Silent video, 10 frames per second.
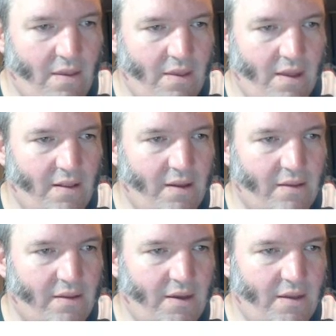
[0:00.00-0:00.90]
that
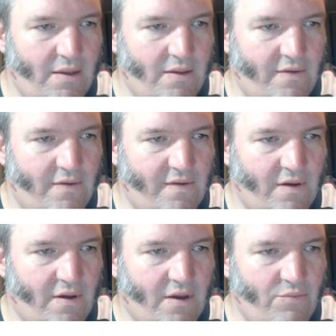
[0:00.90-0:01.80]
length there, then this
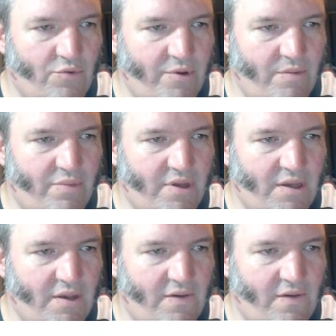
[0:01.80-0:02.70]
side will be
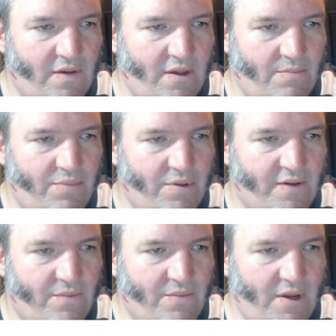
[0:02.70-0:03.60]
BC
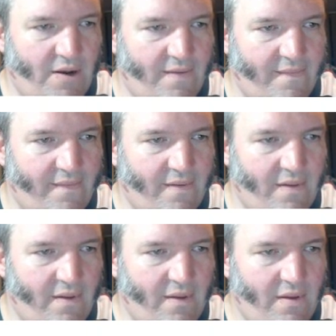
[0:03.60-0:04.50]
plus 1.
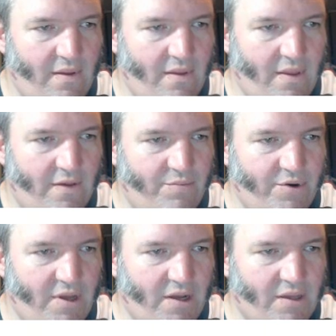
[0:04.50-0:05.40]
That's
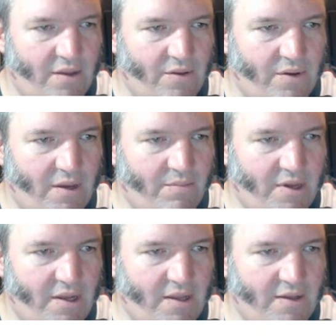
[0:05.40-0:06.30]
pretty ugly looking
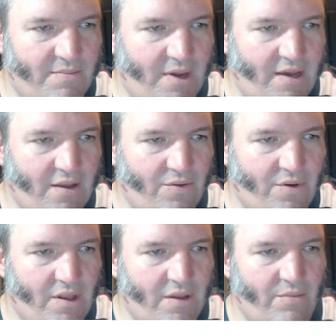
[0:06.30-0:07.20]
B. Let's make it
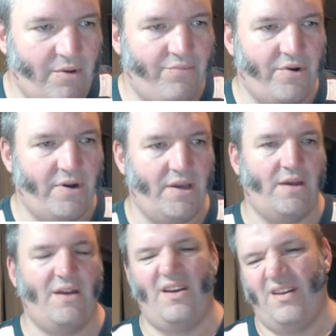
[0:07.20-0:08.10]
look a little bit prettier.
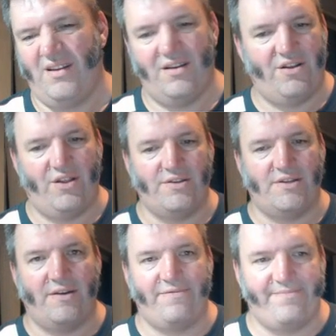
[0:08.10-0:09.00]
Close
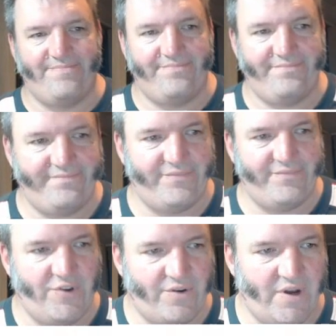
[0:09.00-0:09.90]
enough.
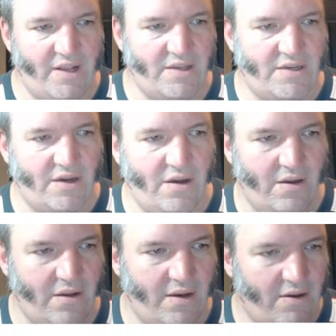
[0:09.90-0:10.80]
Alright, so
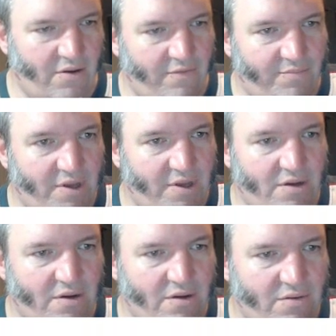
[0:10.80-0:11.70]
now I've been
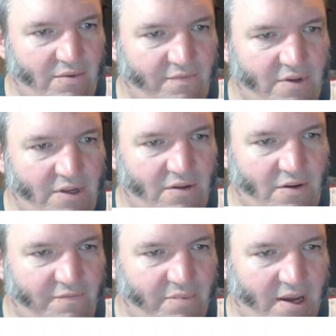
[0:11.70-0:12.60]
told we've ticked
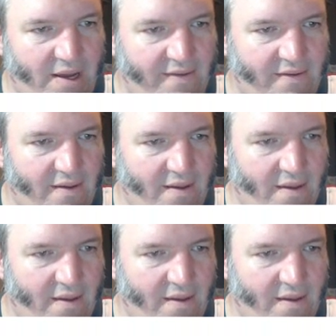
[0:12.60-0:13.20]
off parts